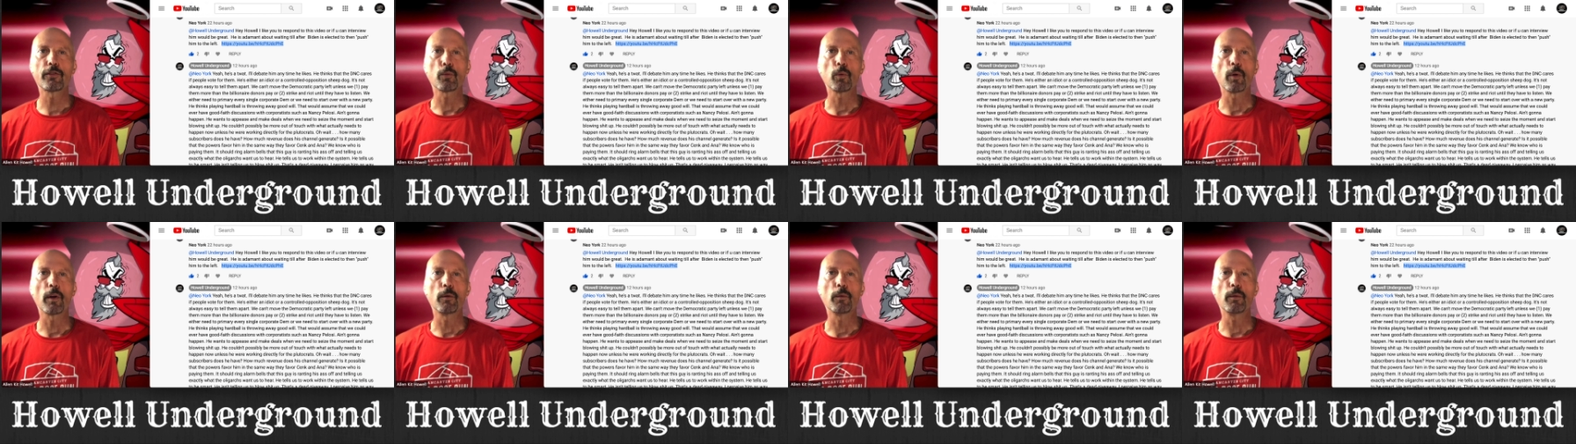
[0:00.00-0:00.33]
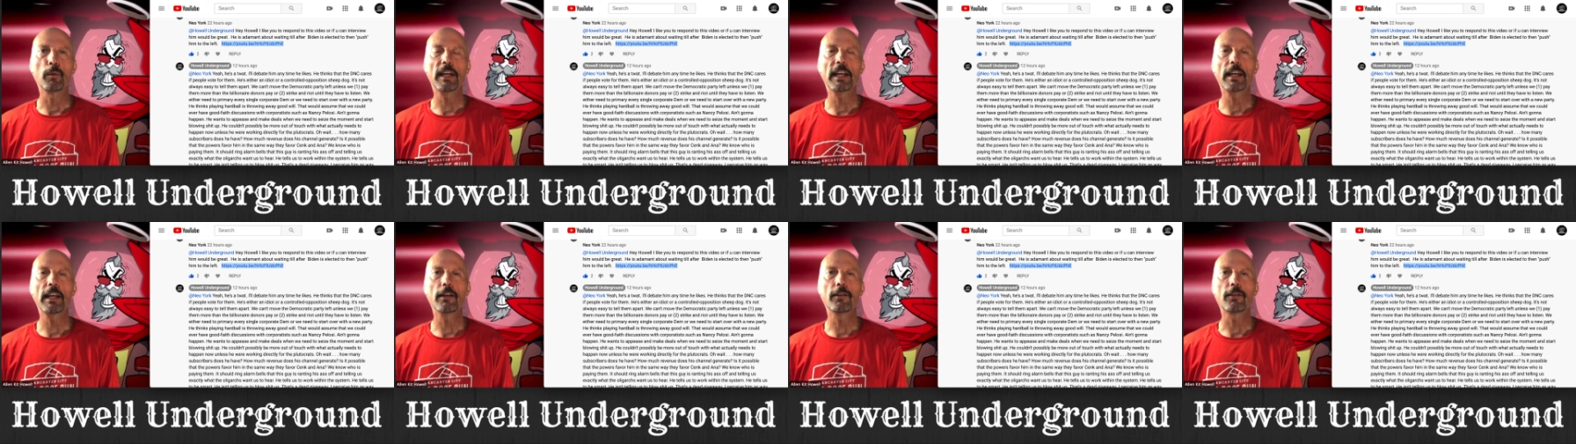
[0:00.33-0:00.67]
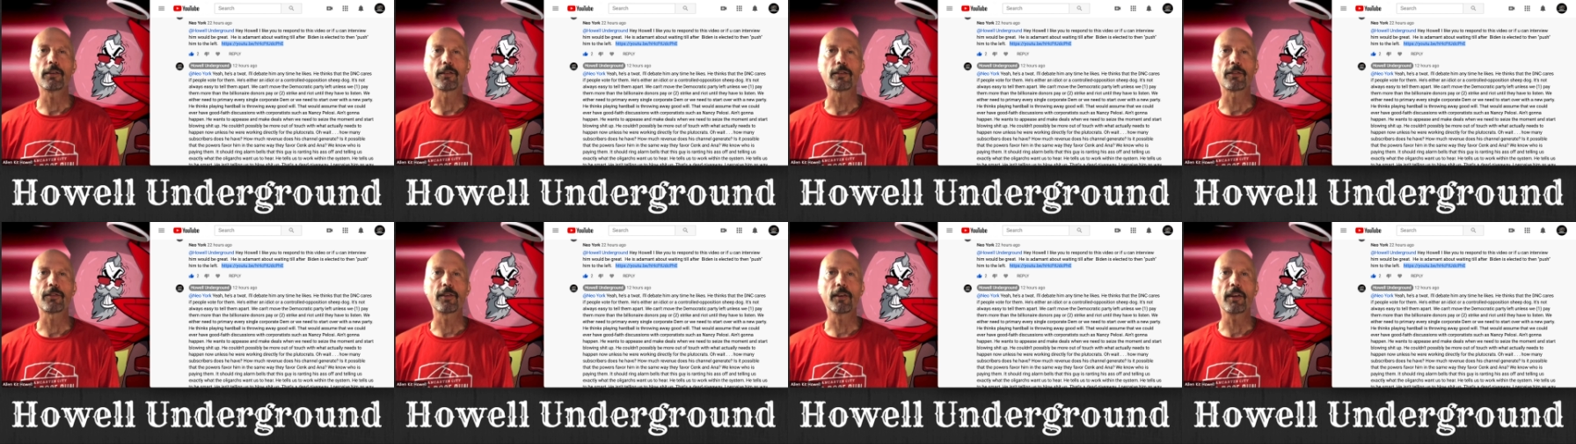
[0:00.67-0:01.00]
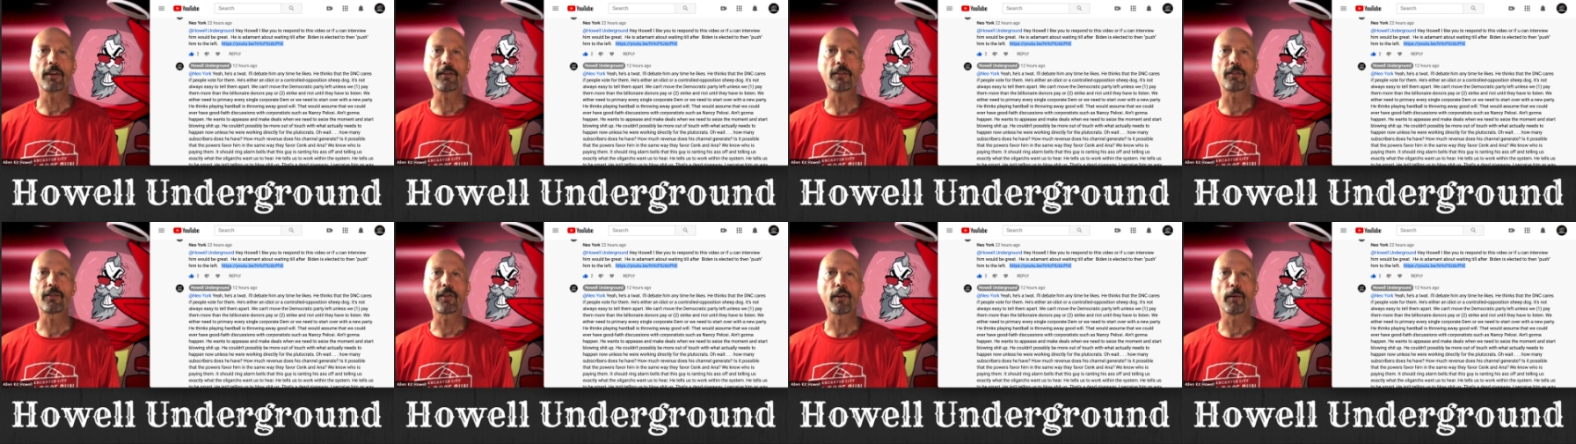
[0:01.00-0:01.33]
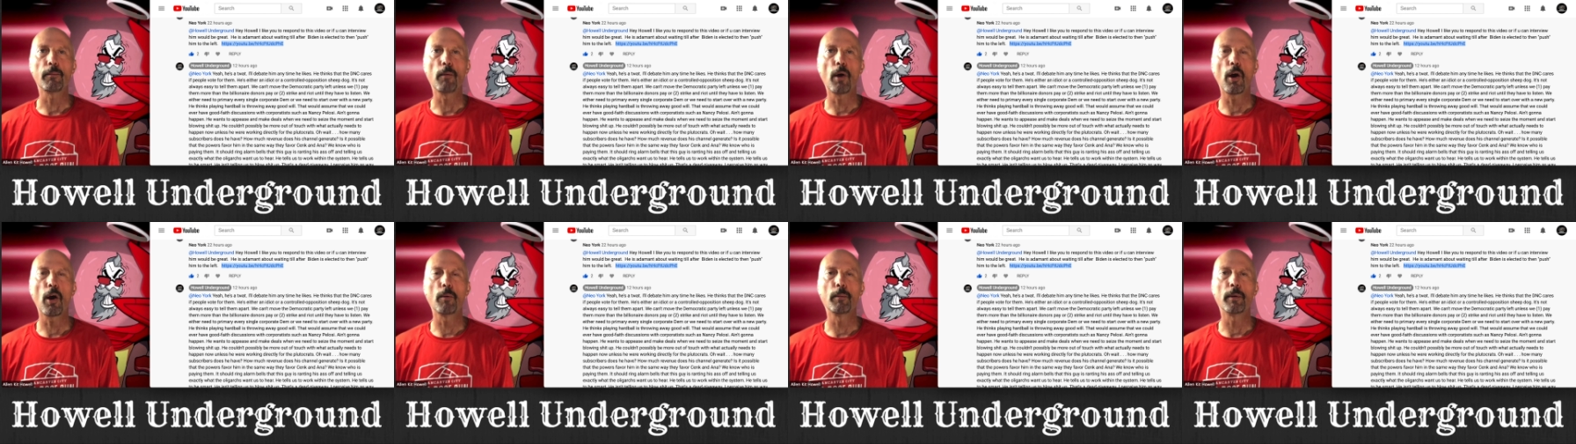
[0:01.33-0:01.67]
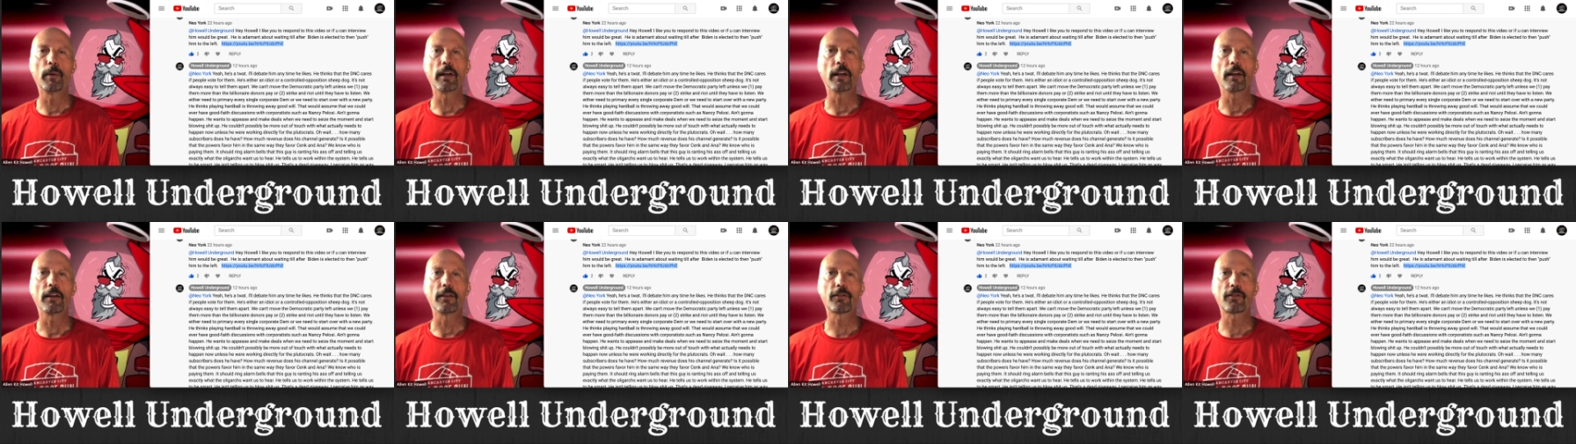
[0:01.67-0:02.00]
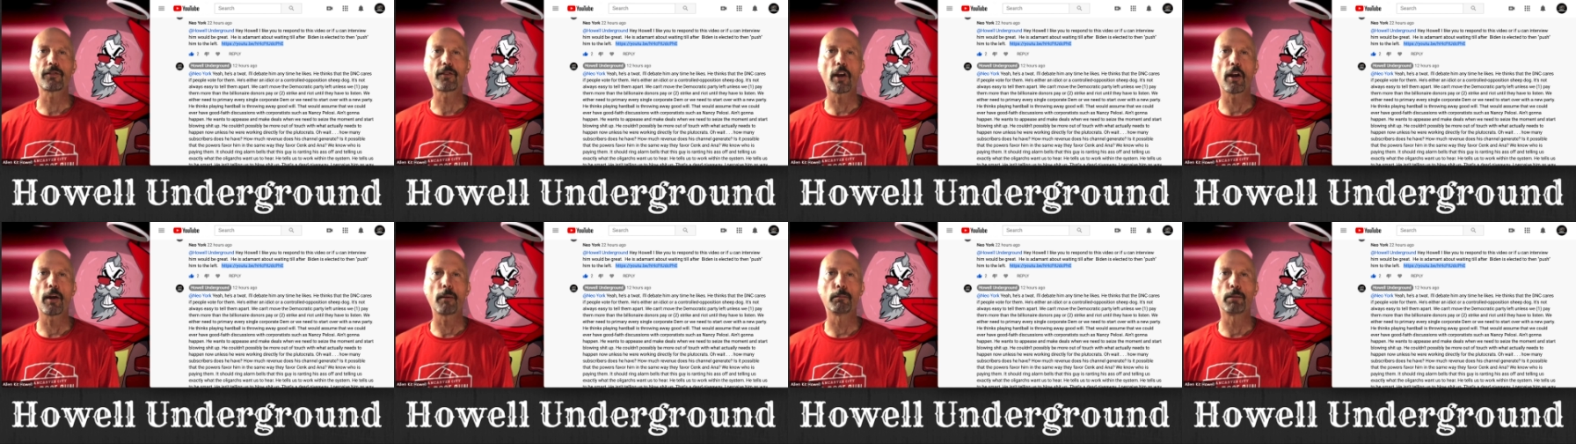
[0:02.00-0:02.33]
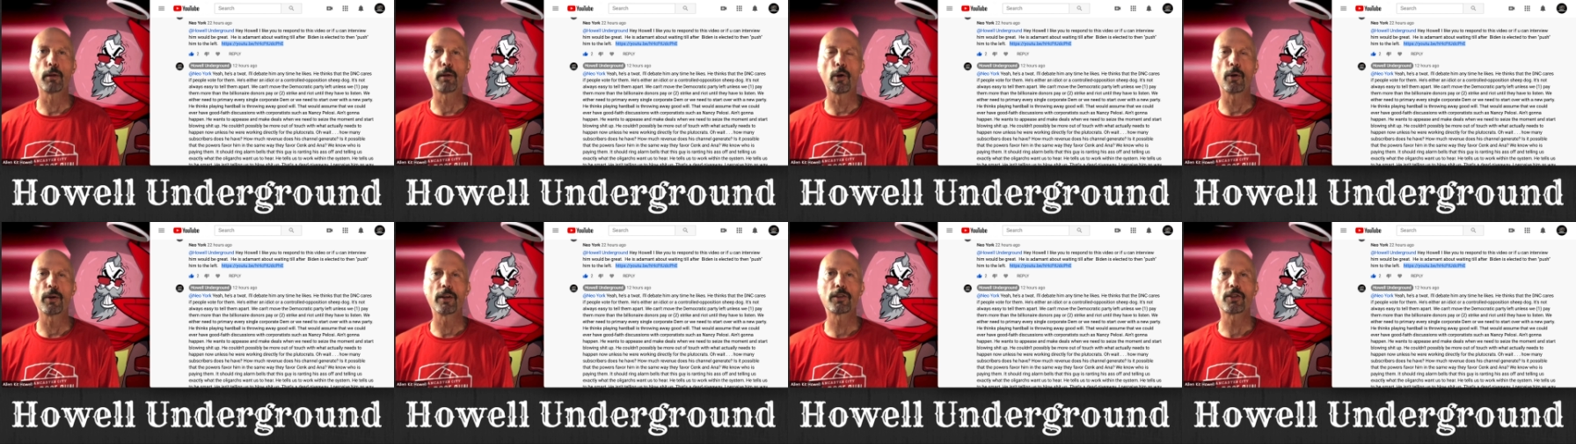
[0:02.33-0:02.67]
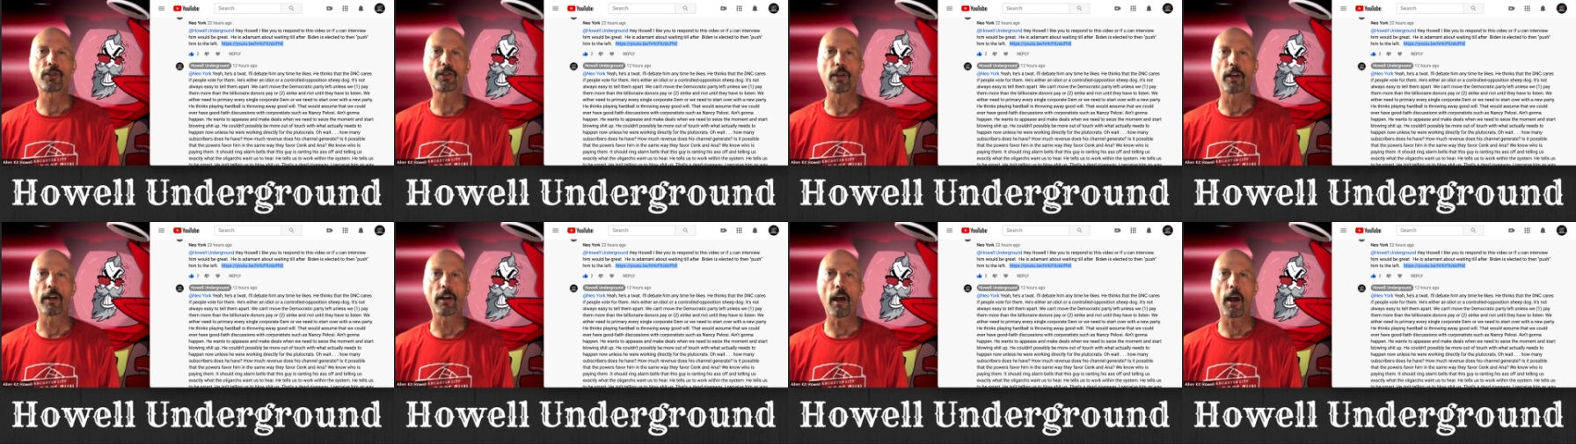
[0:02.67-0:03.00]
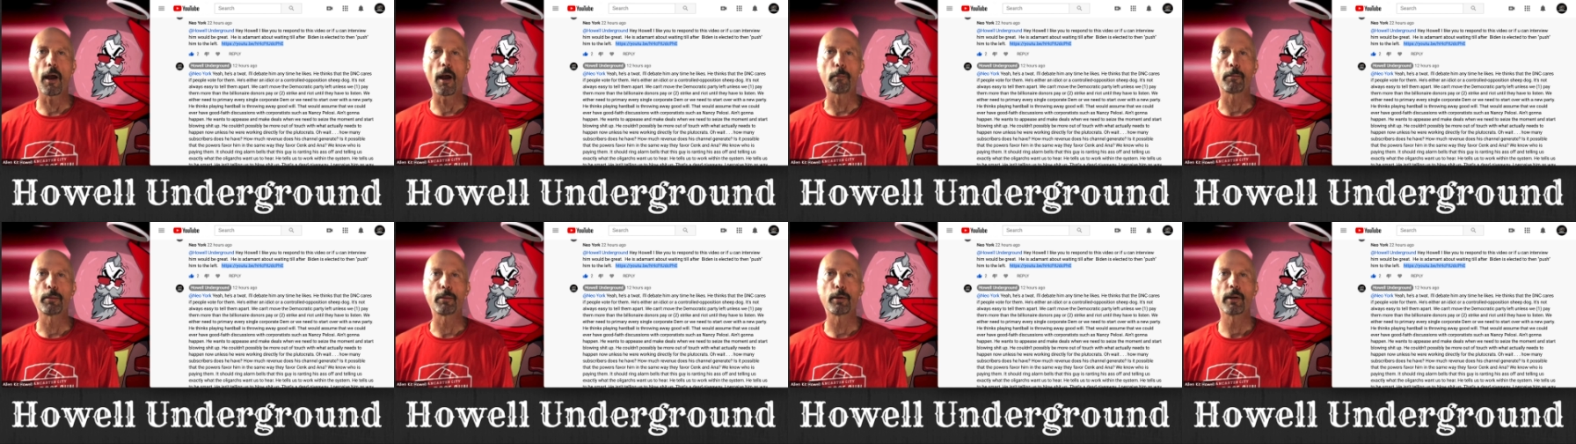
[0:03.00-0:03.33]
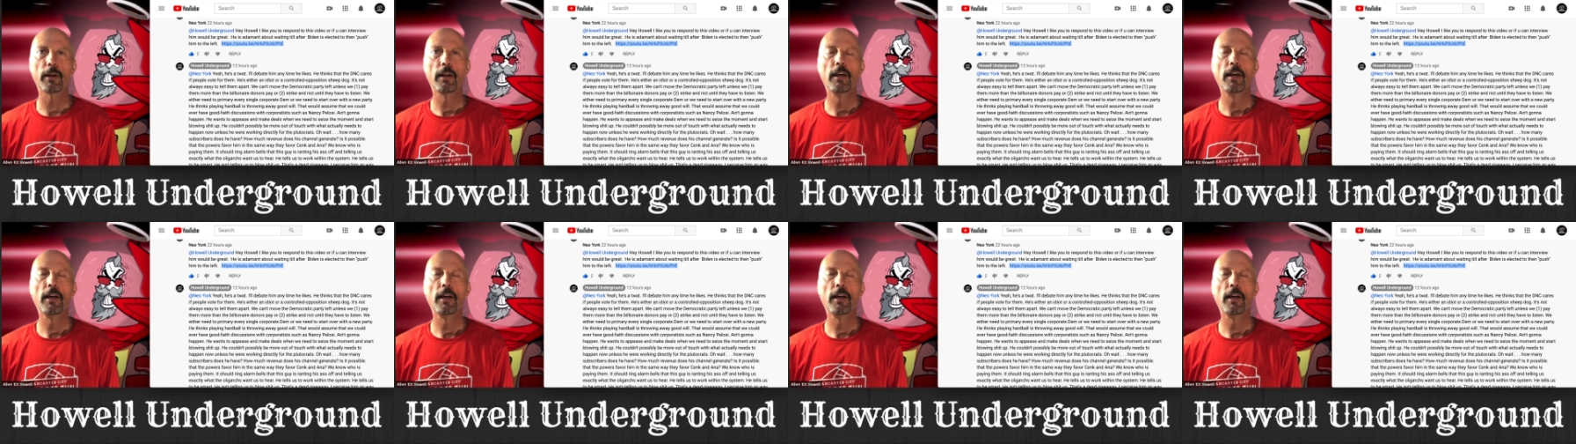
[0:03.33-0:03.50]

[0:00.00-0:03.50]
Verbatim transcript: when we need to seize the moment and start blowing shit up.